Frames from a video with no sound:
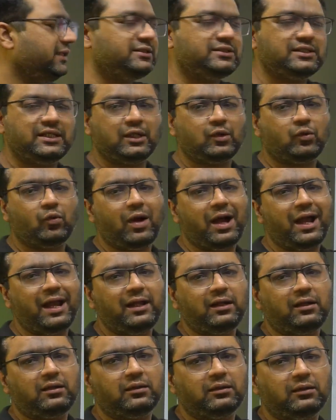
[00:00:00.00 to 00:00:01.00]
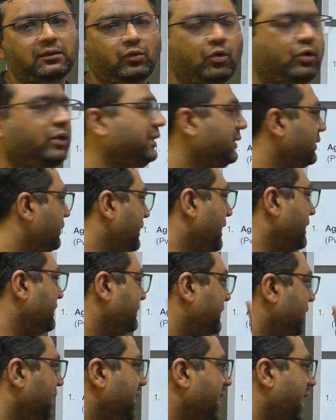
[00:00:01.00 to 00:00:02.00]
is required or is
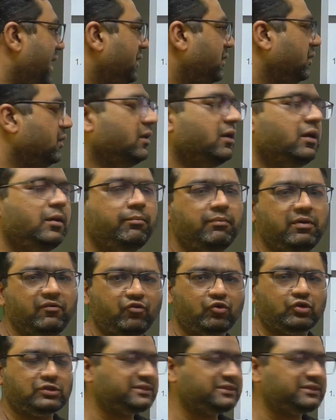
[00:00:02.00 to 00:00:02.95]
less than that before